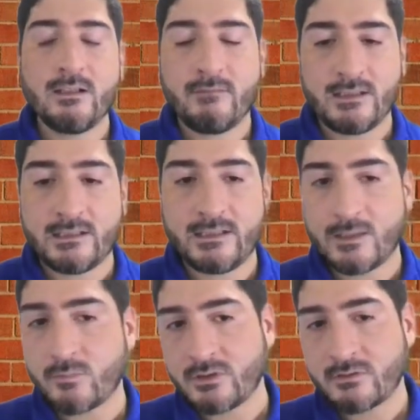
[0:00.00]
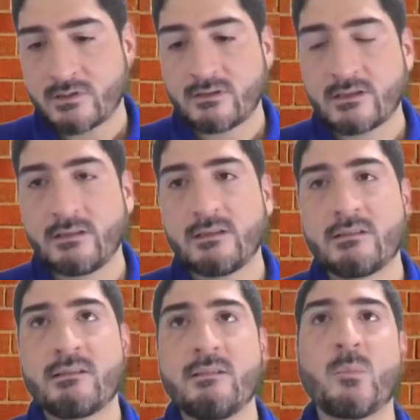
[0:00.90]
they think about the construction
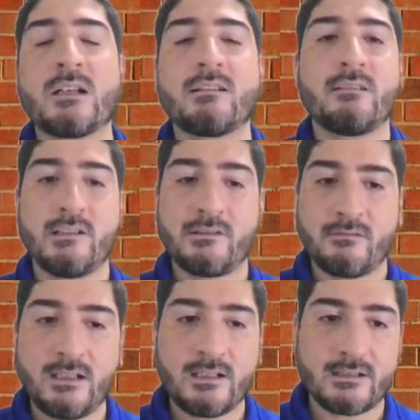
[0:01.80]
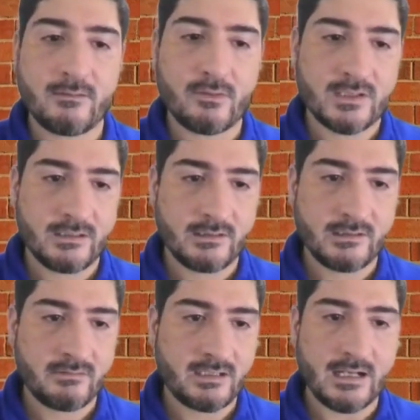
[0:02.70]
industry. But it's really a diverse
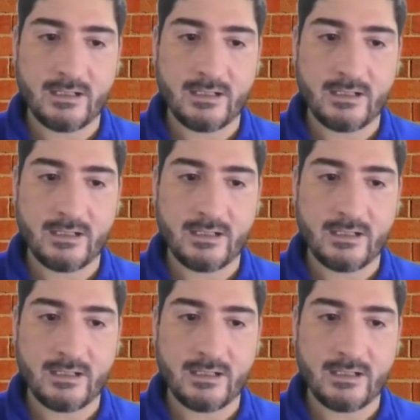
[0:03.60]
industry,